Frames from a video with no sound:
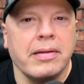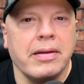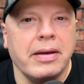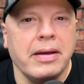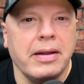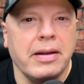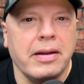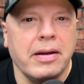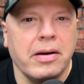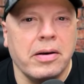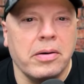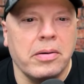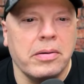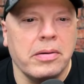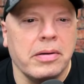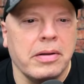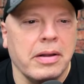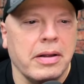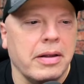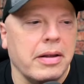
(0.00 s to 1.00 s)

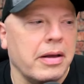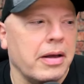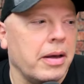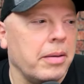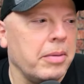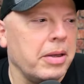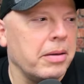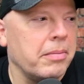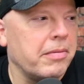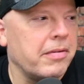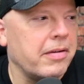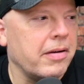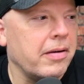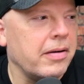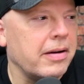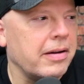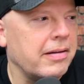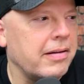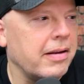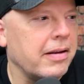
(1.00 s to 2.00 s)
I mean, I'm
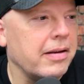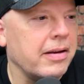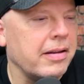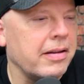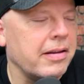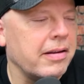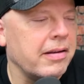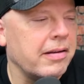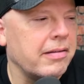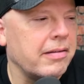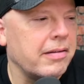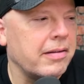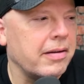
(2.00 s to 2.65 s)
sorry to tell you this,